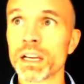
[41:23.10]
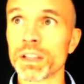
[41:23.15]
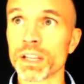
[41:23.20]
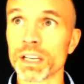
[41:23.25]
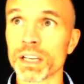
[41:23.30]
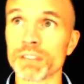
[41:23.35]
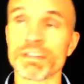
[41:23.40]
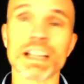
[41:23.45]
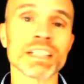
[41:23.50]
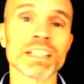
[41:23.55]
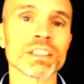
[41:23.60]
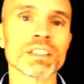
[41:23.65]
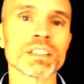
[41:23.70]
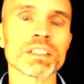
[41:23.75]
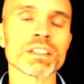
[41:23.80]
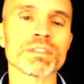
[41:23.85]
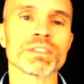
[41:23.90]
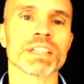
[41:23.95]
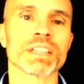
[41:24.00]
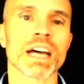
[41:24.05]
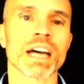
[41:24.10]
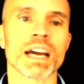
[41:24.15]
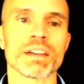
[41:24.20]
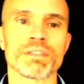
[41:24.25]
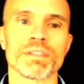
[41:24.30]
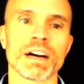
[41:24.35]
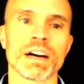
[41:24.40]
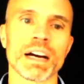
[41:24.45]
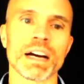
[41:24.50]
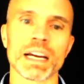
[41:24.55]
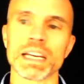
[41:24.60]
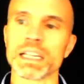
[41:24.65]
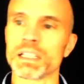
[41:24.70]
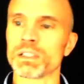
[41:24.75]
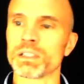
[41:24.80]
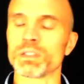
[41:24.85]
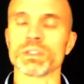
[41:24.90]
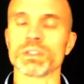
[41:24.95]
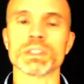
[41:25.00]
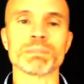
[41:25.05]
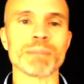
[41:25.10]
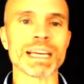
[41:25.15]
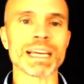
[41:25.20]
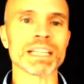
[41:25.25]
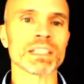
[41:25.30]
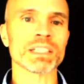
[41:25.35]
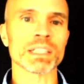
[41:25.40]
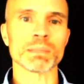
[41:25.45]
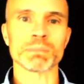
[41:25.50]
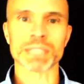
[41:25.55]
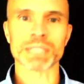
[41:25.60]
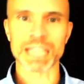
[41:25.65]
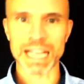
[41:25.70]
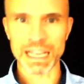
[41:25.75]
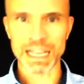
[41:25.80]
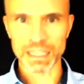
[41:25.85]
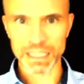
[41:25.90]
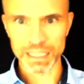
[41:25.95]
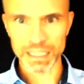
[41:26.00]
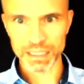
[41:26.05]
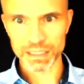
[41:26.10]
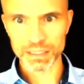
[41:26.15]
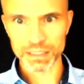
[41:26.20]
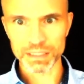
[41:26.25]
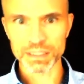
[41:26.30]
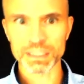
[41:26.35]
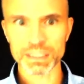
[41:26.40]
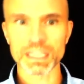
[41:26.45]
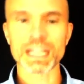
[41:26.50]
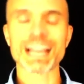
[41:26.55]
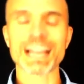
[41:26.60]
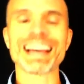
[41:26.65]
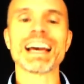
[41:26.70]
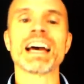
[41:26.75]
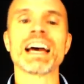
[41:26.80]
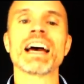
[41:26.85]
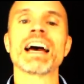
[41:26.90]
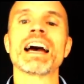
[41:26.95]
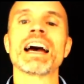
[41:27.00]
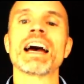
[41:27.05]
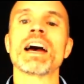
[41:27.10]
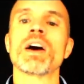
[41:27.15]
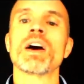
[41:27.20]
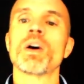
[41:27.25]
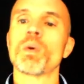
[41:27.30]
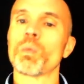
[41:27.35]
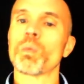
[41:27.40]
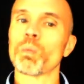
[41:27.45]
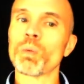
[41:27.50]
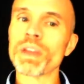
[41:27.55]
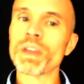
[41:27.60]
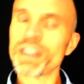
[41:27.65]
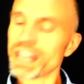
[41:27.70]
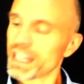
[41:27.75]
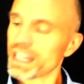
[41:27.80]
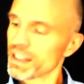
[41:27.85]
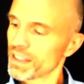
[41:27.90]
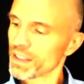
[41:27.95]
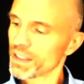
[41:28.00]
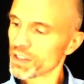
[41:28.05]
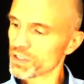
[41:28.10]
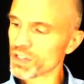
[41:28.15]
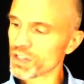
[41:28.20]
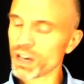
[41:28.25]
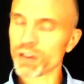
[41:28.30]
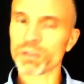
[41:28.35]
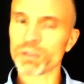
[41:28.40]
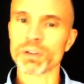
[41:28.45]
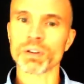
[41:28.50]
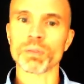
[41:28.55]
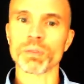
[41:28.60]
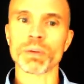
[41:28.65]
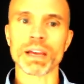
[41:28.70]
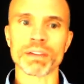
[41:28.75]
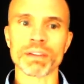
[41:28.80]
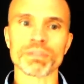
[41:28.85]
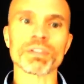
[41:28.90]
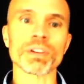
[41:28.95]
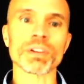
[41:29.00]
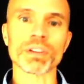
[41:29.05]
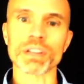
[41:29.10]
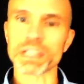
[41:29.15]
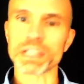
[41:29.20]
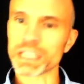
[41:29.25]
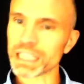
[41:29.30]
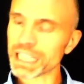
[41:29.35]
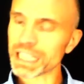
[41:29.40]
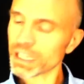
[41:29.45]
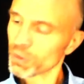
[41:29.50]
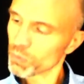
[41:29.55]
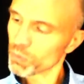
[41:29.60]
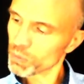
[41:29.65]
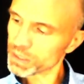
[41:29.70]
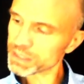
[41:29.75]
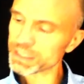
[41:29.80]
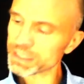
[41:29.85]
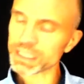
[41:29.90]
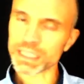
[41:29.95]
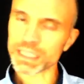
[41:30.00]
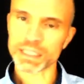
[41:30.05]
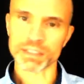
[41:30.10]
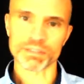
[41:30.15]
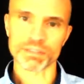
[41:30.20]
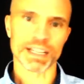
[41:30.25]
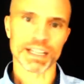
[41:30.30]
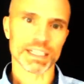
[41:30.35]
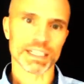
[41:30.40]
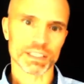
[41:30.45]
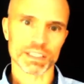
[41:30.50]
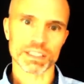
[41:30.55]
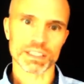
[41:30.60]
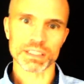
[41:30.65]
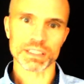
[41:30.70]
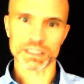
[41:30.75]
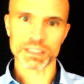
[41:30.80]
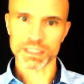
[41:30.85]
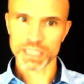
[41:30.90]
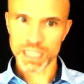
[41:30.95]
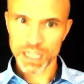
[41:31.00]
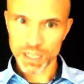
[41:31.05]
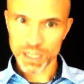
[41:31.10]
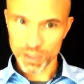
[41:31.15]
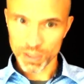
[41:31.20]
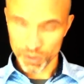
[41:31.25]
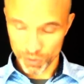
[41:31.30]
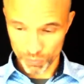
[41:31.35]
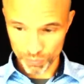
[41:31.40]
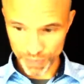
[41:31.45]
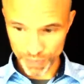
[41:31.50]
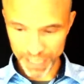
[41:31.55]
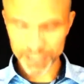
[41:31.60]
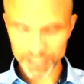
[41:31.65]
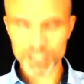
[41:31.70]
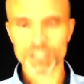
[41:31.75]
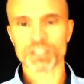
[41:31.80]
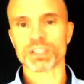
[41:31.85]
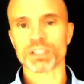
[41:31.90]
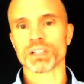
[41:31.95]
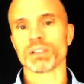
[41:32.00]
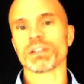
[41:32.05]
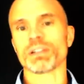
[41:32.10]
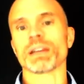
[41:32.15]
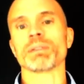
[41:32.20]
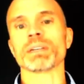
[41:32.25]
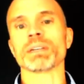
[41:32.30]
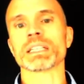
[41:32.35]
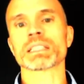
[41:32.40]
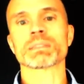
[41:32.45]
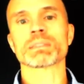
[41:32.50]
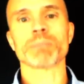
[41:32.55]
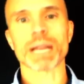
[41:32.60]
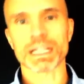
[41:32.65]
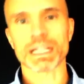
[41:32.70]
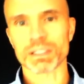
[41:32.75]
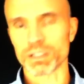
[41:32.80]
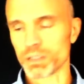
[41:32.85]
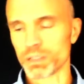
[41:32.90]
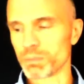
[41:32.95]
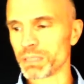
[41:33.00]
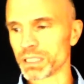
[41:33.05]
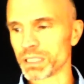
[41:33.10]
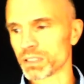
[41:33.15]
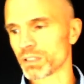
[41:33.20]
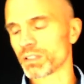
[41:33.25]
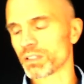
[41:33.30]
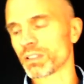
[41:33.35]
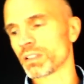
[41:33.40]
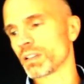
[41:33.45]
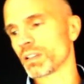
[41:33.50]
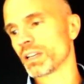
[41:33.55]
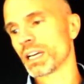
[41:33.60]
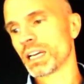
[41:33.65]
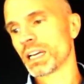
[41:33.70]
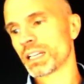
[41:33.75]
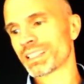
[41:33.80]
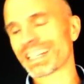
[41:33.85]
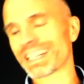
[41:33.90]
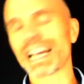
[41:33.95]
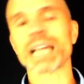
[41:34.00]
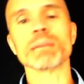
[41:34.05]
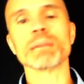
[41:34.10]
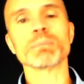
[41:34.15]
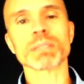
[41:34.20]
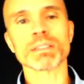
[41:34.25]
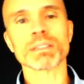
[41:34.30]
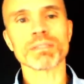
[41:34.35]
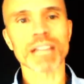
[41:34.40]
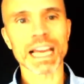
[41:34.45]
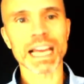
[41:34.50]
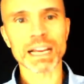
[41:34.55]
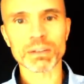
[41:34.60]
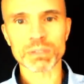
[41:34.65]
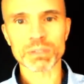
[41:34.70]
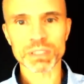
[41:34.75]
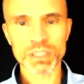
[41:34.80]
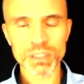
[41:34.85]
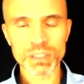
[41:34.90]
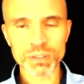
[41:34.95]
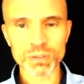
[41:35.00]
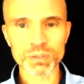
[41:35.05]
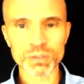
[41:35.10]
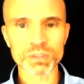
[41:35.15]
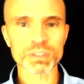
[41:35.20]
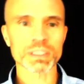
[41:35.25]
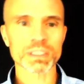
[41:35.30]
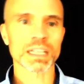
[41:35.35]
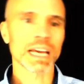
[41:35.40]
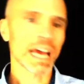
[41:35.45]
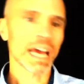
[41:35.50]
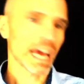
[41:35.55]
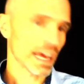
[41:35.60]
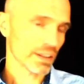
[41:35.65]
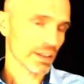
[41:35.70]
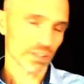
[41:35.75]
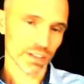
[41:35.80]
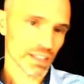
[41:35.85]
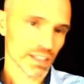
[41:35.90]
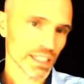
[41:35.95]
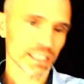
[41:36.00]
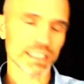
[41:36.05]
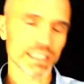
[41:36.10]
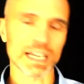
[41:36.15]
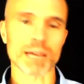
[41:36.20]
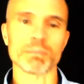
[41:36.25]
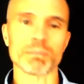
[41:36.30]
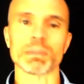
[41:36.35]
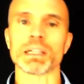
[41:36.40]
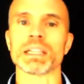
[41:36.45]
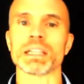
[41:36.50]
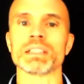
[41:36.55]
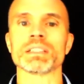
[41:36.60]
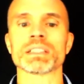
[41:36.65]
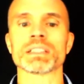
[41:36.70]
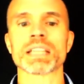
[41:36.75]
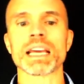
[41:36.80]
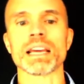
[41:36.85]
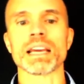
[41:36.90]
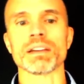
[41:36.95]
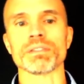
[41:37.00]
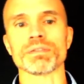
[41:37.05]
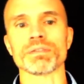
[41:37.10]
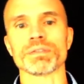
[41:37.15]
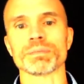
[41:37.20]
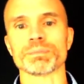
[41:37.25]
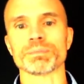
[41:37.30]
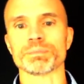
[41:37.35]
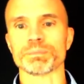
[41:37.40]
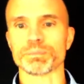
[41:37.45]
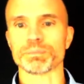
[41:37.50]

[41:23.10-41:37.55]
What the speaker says: The conventions of sci-fi include spaceships and aliens. Within the genre, we have certain linguistic conventions. The register, right? We expect there to be certain types of language used, as in the example I just gave.